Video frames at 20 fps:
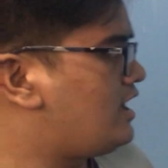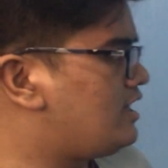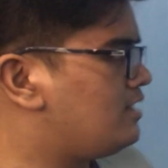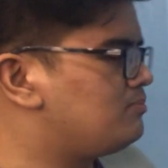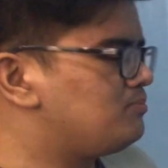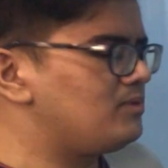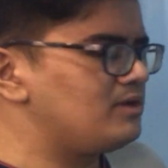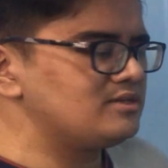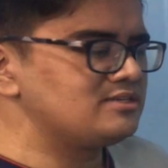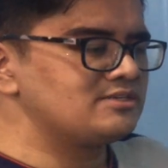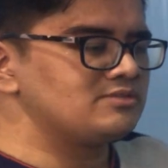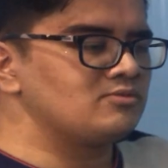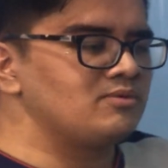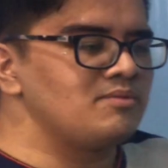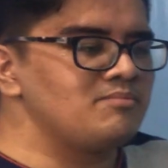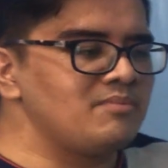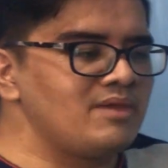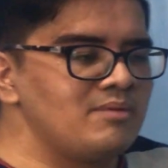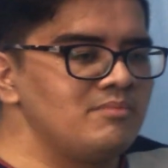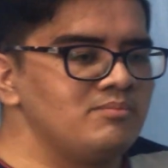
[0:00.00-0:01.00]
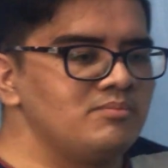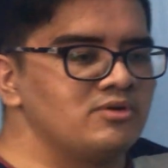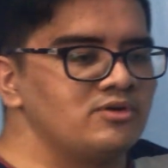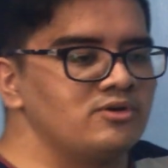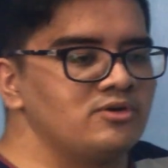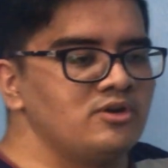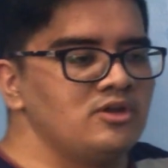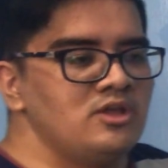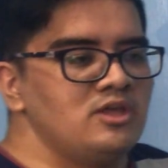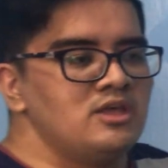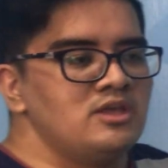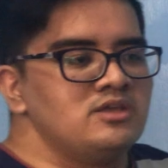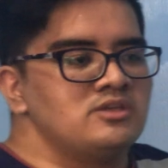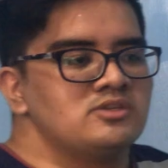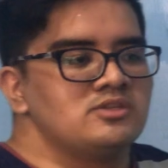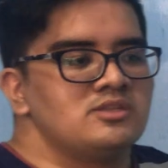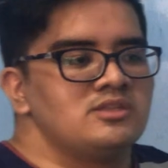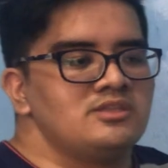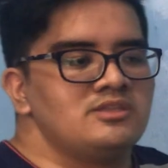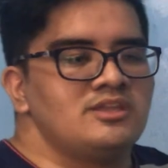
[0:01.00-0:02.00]
help us remember
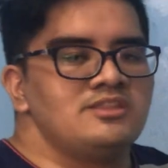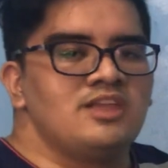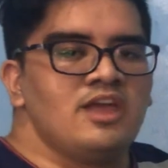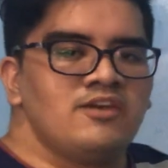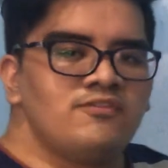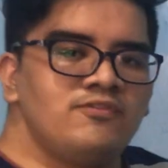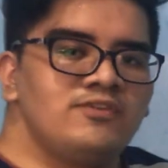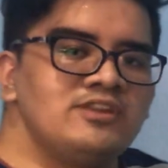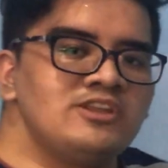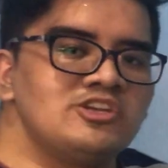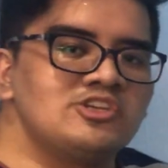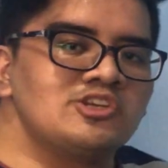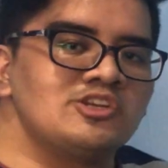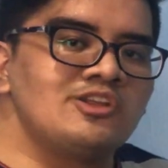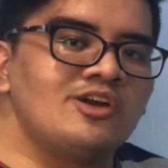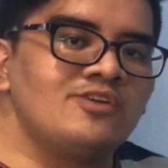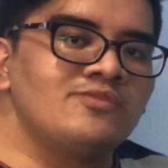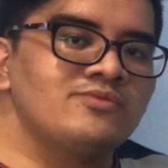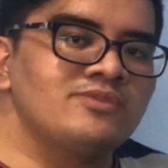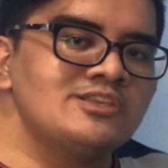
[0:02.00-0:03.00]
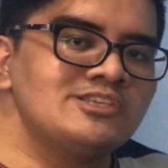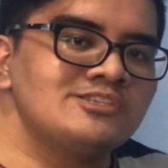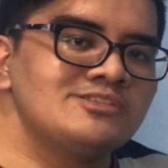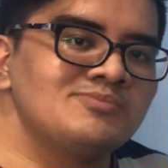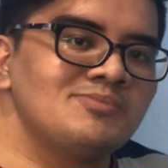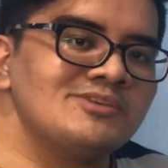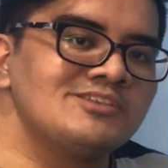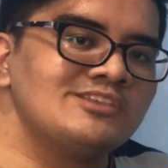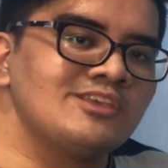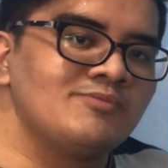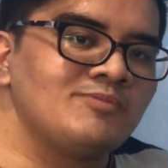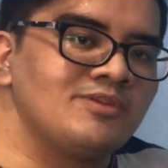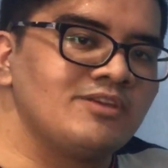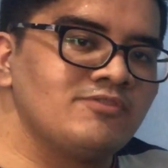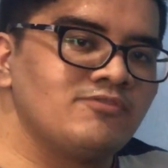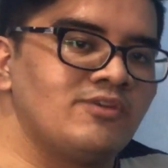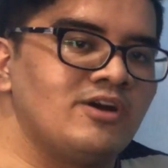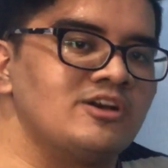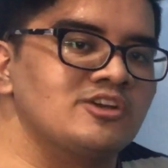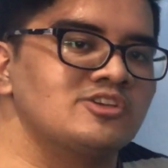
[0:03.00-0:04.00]
the definition of these specific
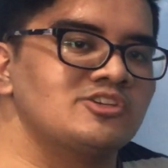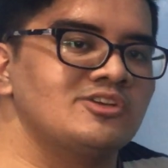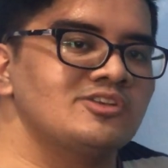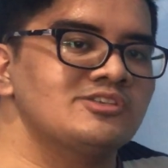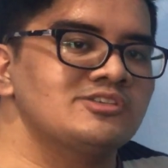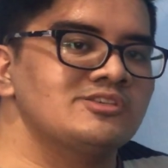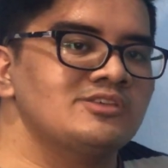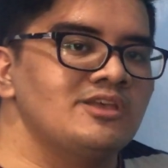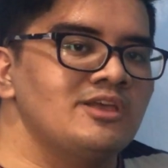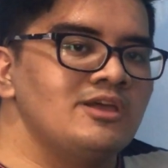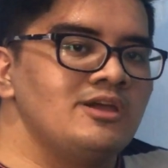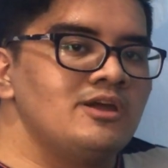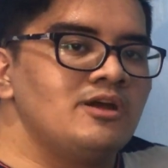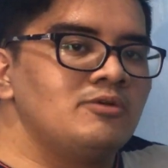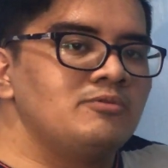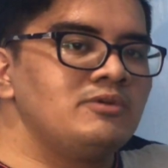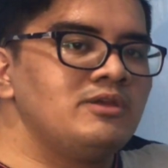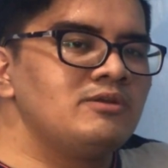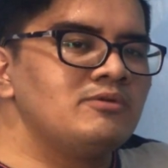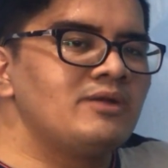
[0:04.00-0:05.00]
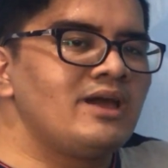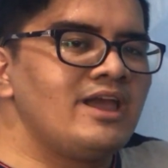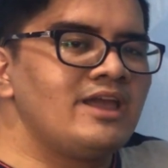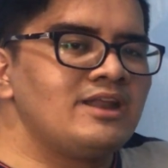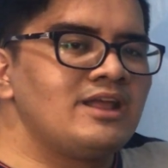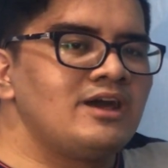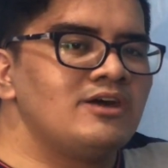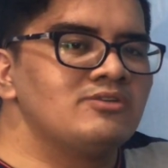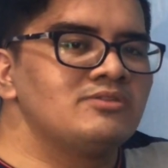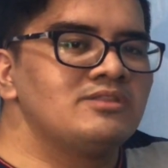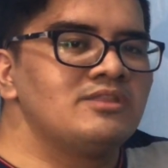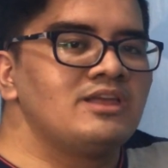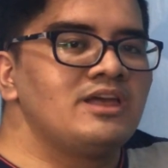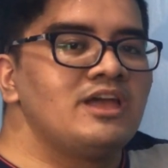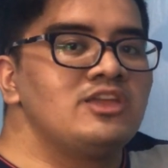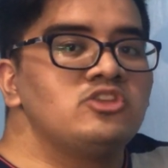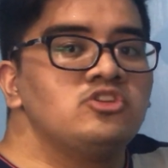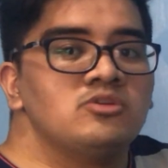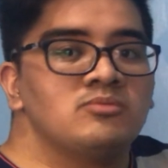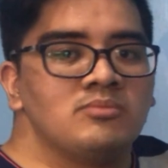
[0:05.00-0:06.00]
functions, we write out
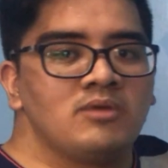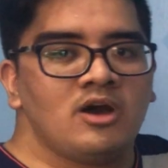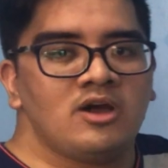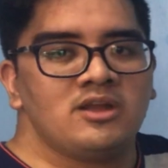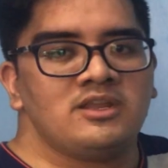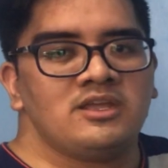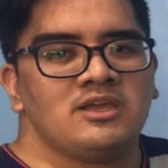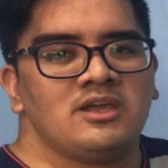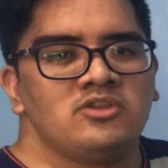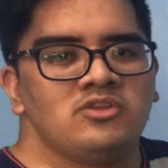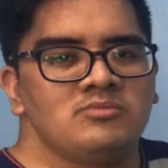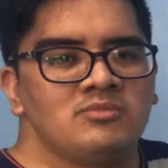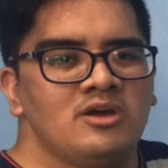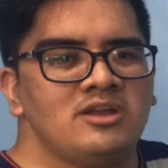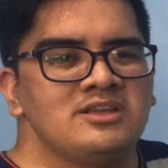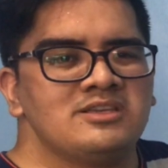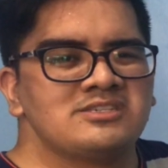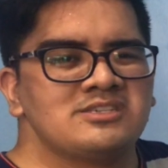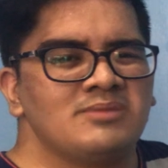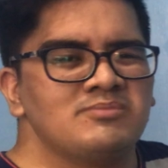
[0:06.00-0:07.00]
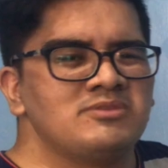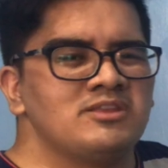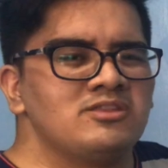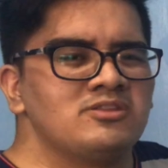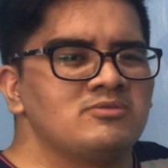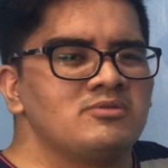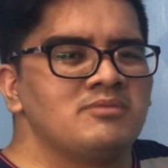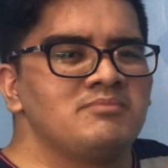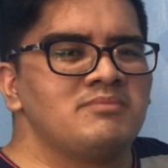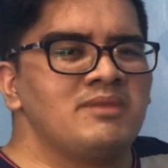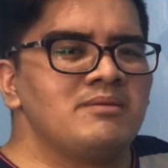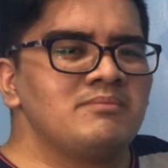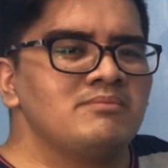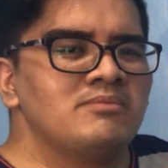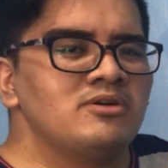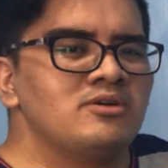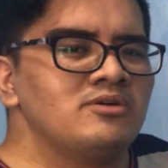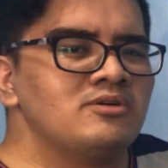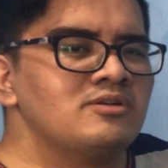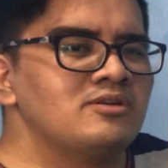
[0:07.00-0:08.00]
a mnemonic. A mnemonic is something to
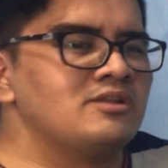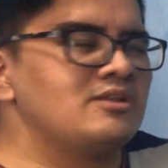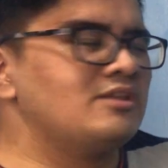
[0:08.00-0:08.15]
remember